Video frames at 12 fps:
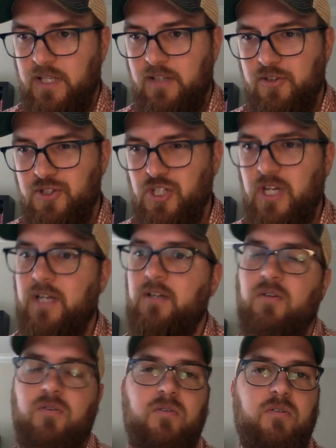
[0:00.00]
English
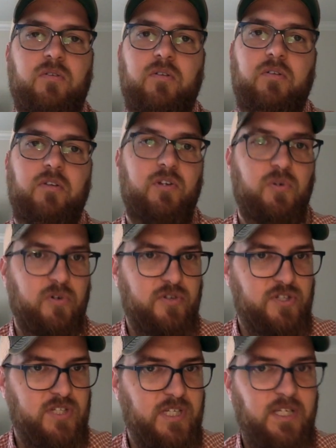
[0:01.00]
Channel, the North
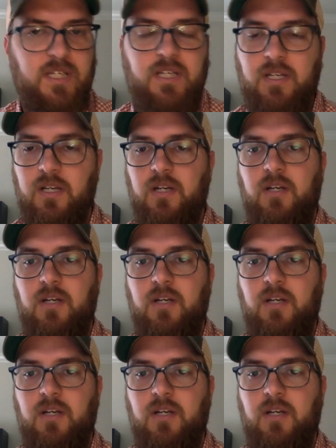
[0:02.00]
Sea,